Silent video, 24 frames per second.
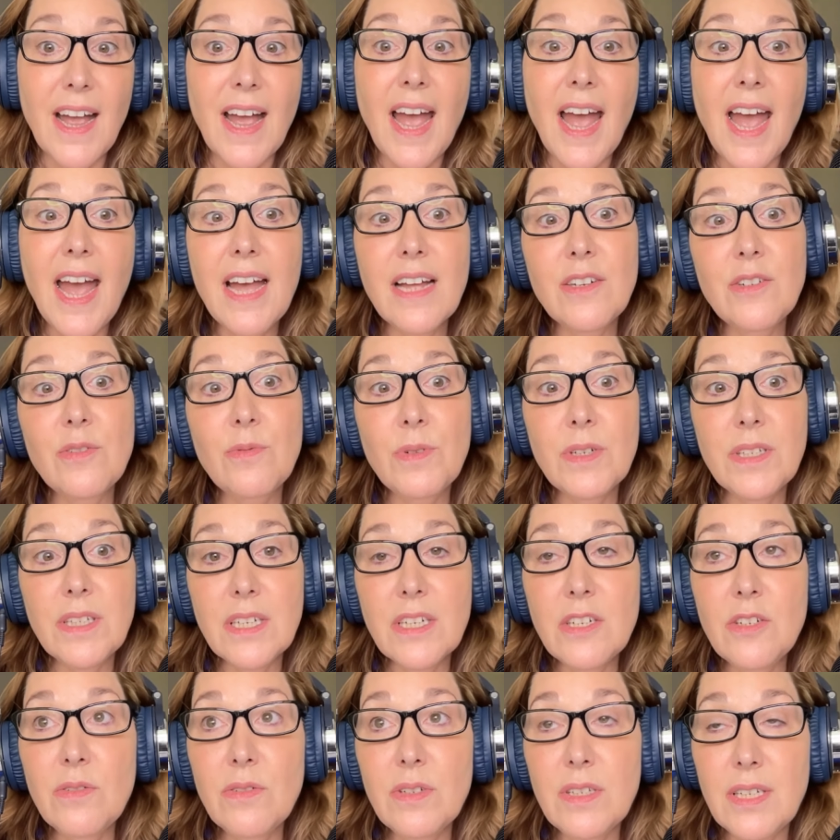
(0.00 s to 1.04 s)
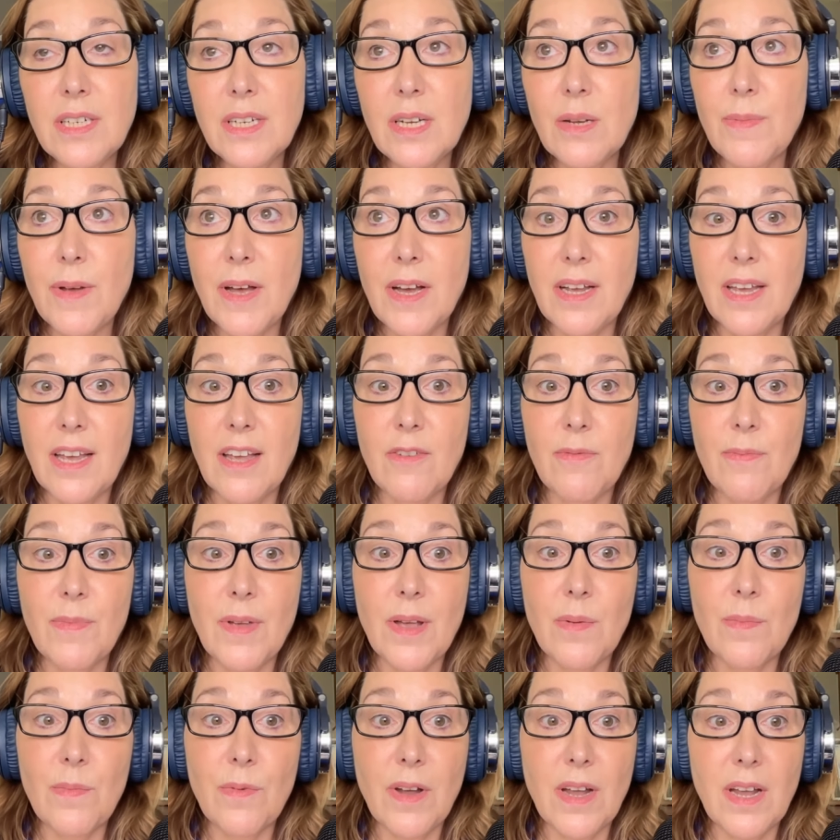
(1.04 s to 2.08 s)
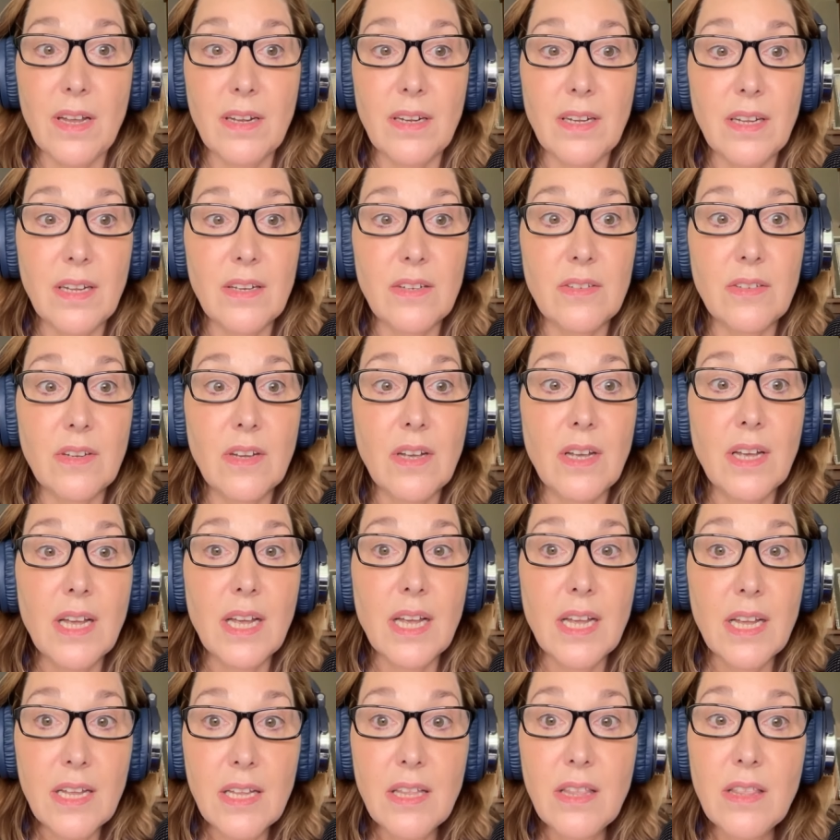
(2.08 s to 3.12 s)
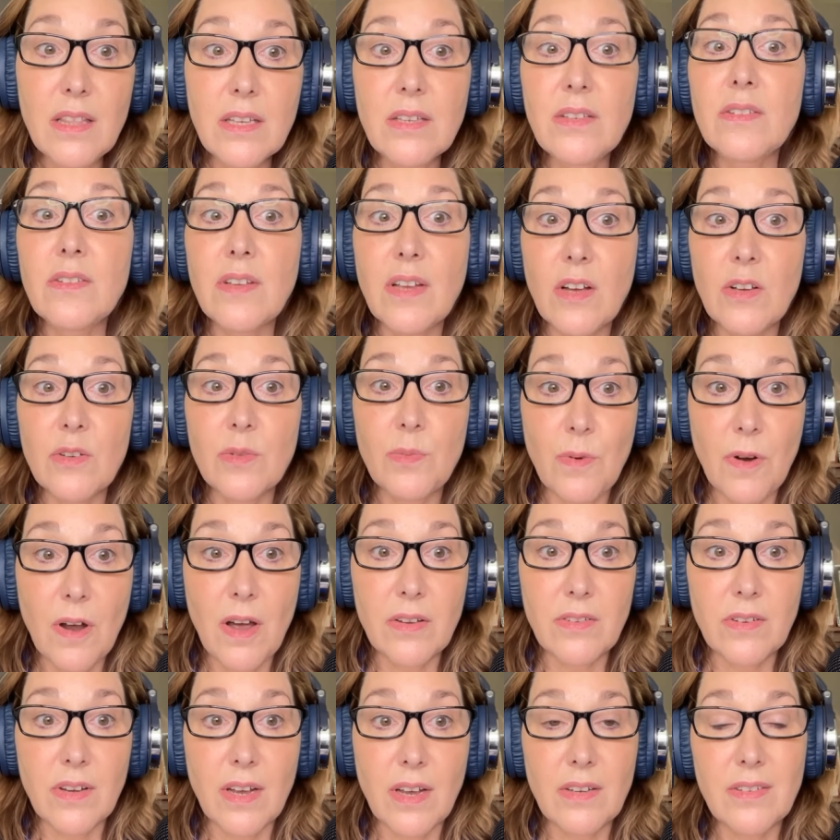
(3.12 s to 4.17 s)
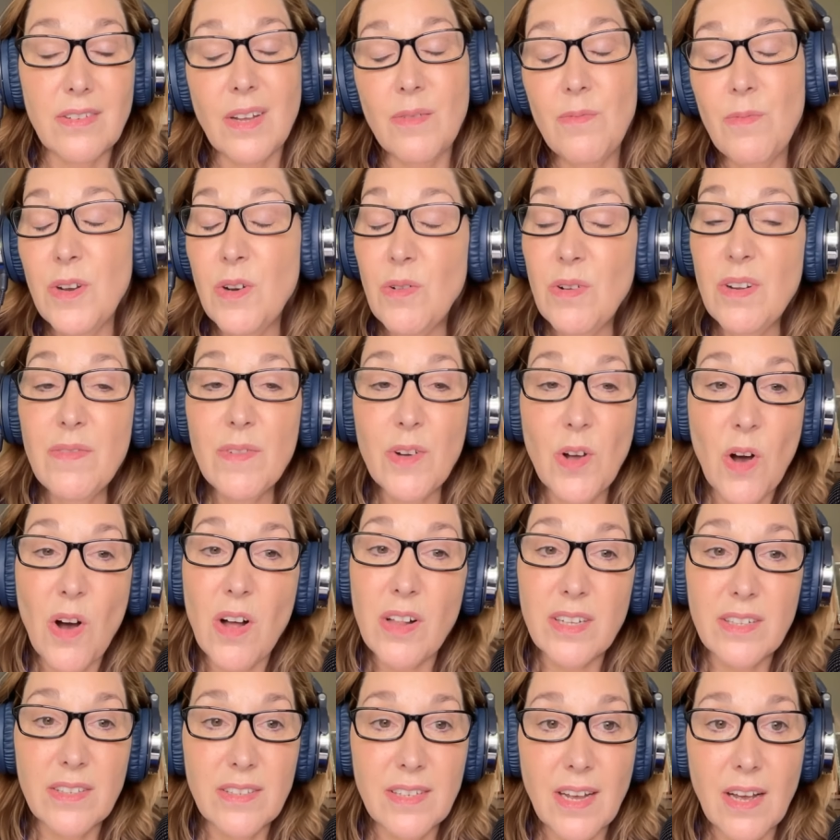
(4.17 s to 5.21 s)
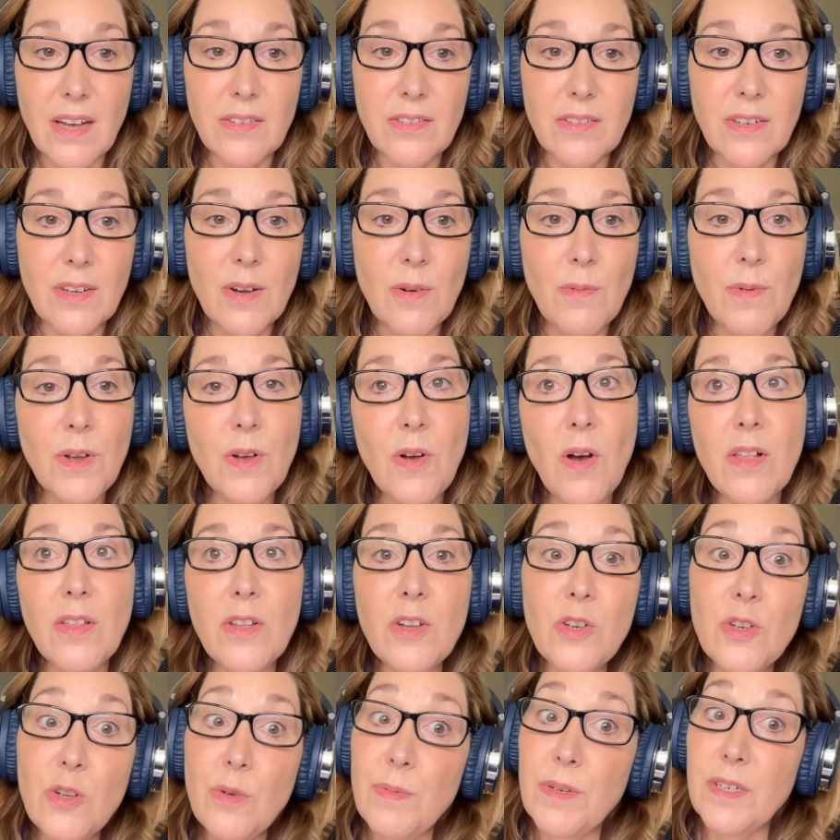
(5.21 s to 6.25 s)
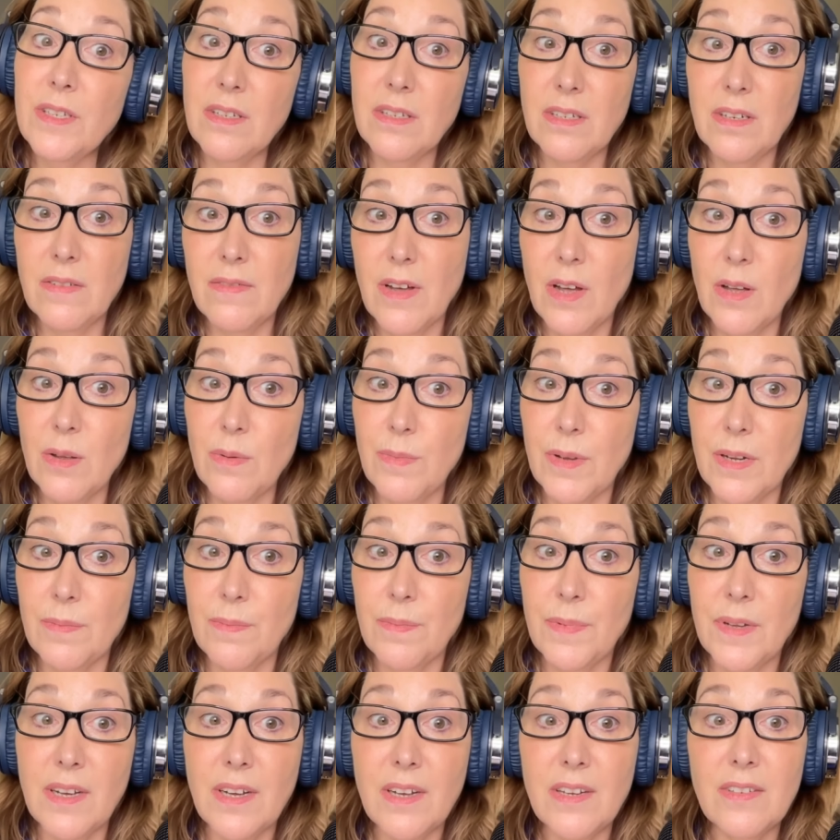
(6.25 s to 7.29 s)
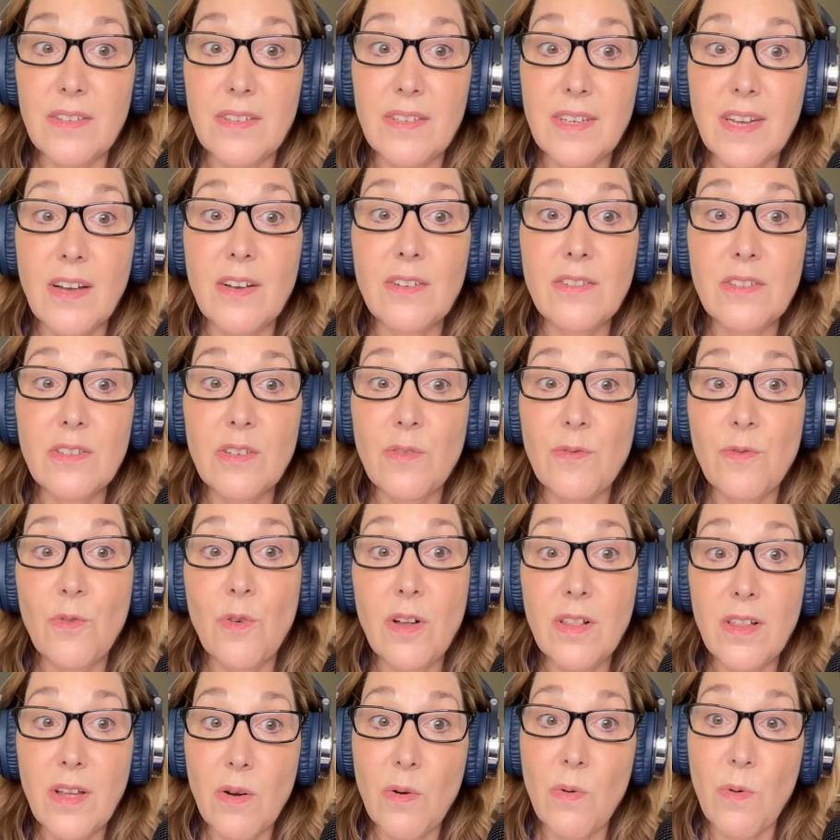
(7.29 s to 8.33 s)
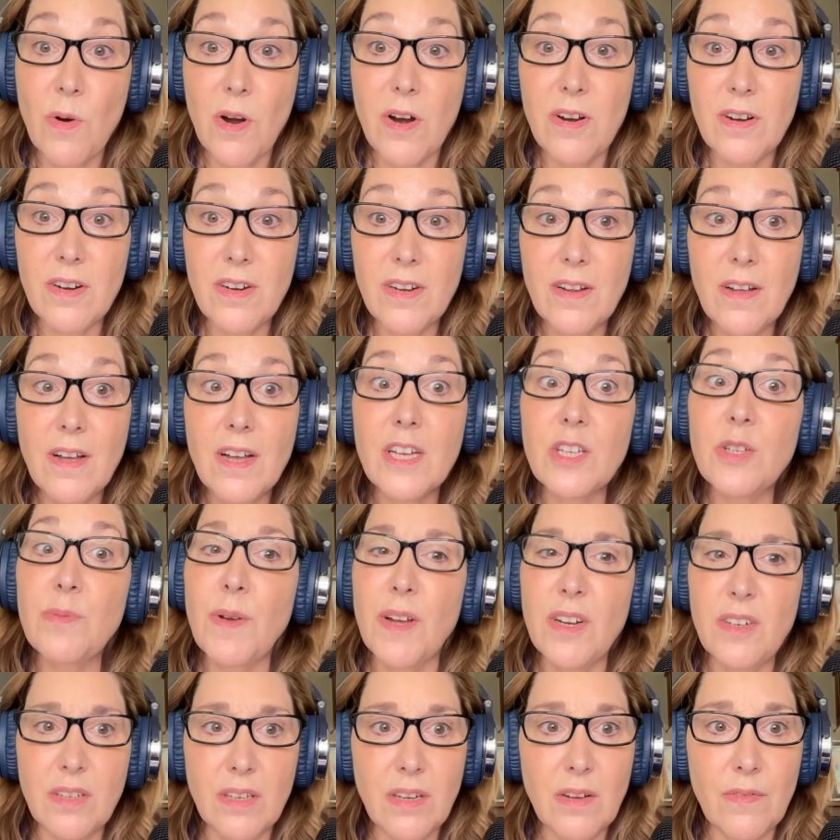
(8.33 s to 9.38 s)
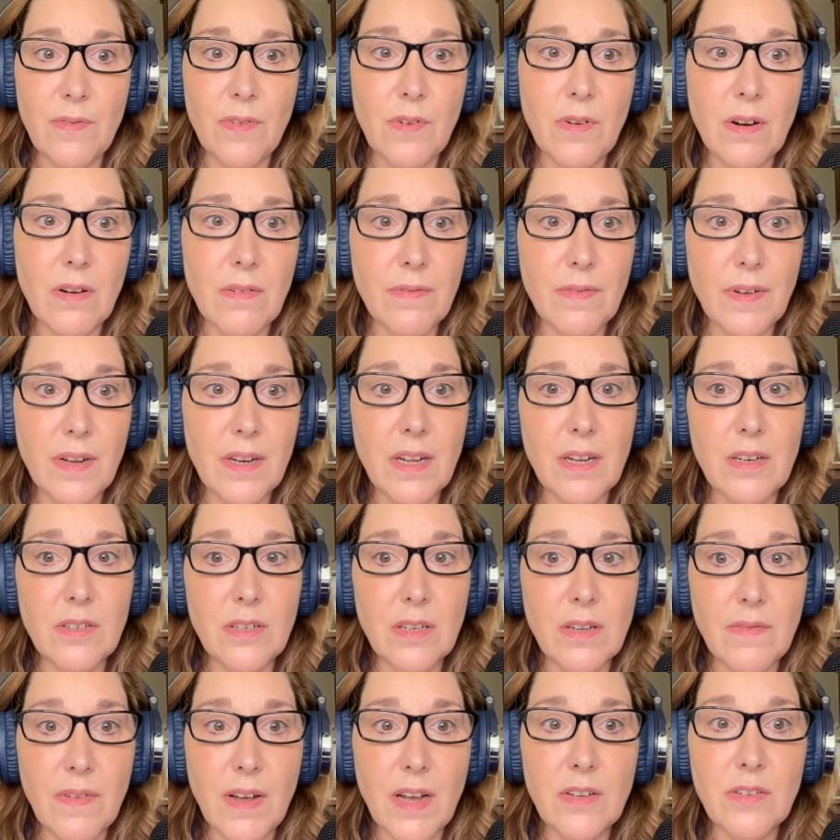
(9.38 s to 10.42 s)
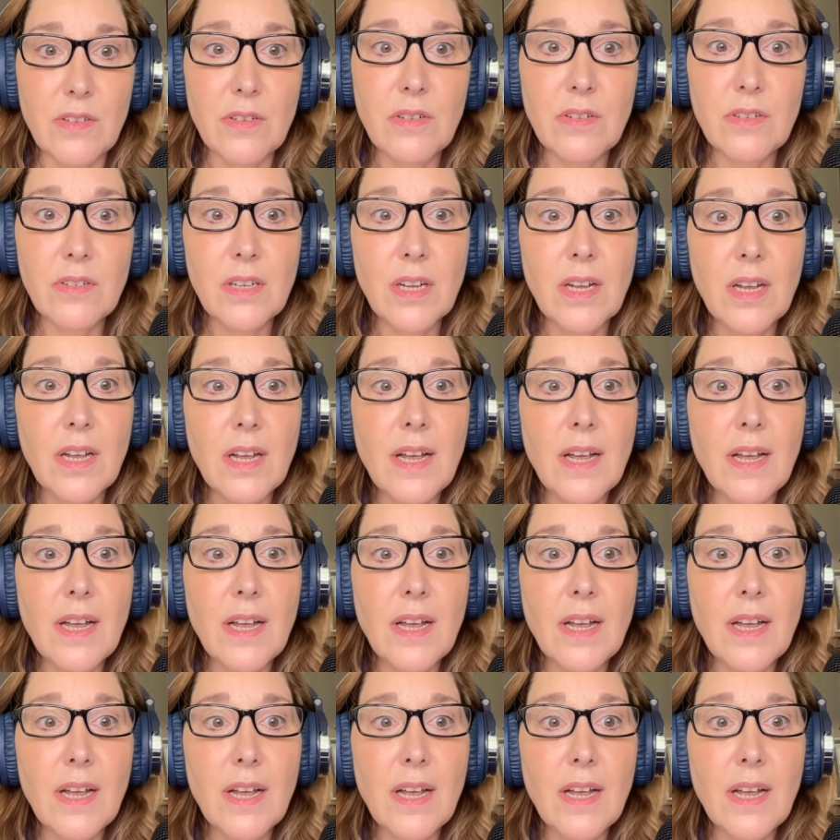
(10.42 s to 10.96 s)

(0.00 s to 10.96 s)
And what's interesting about caveman brain is in the sales process, and we don't even call it sales, we call it new business development because sales is a 4-letter word, especially for financial advisors.